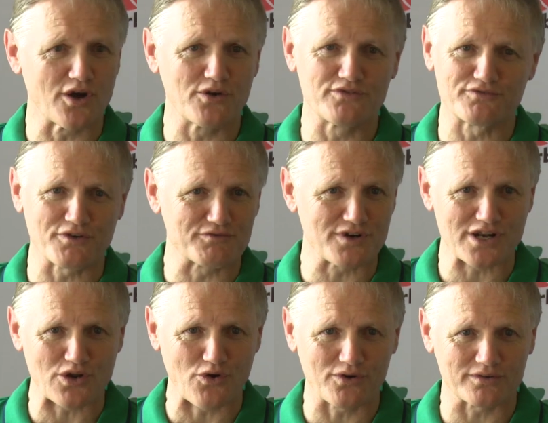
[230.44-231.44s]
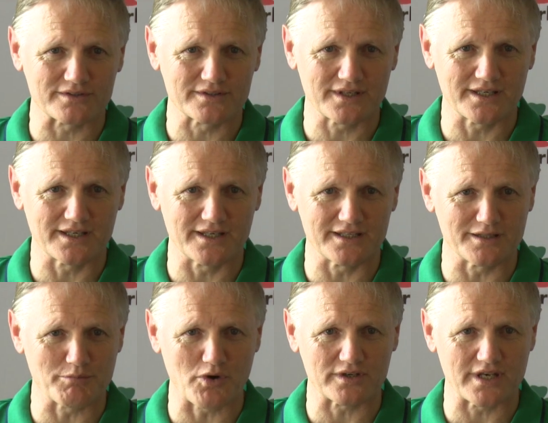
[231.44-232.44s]
go for very long in, in
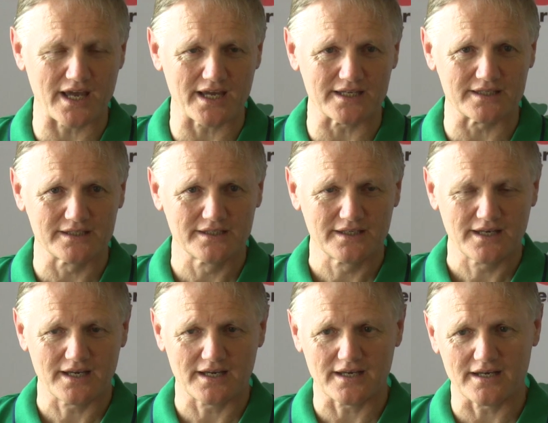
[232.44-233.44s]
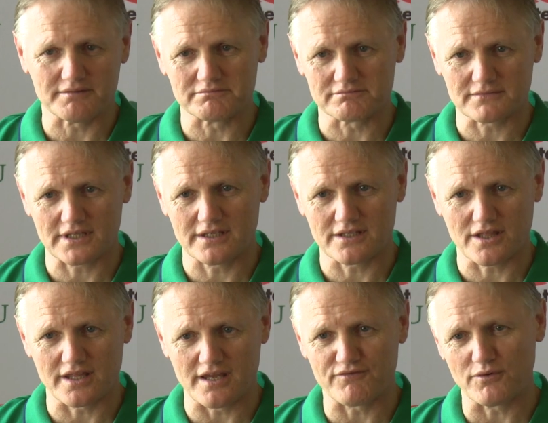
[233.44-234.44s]
the modern day. Um,
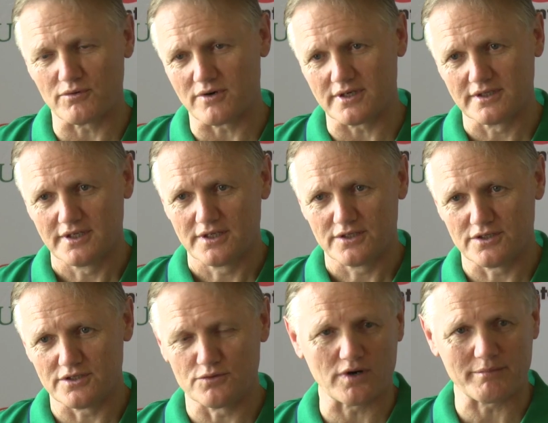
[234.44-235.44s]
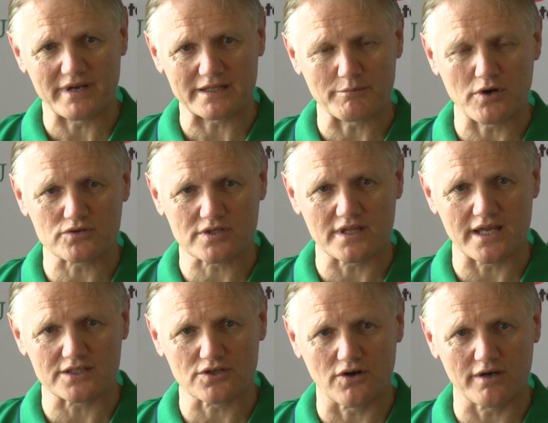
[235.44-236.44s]
therefore, you, you want to make the most of
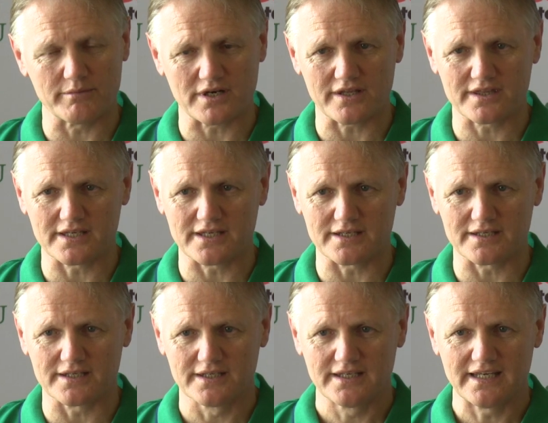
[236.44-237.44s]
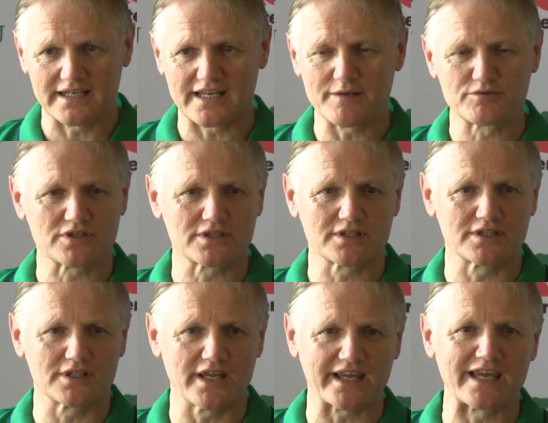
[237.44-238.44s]
that time, and I think it, it, keeps,
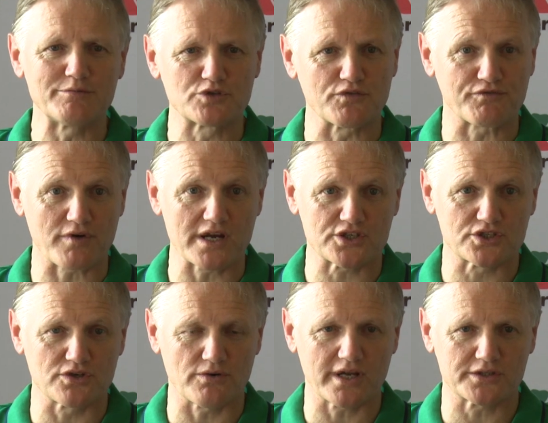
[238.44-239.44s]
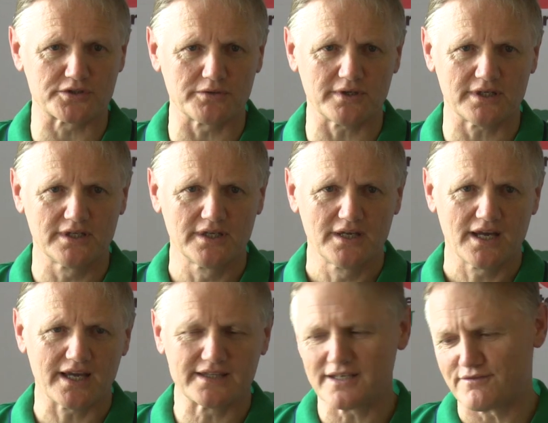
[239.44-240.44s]
it keeps you fresh during a tour.
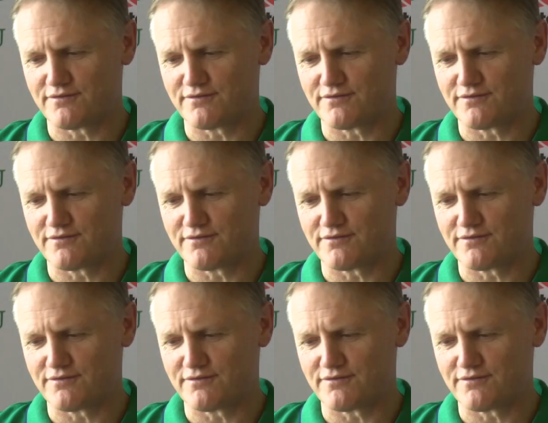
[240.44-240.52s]
I think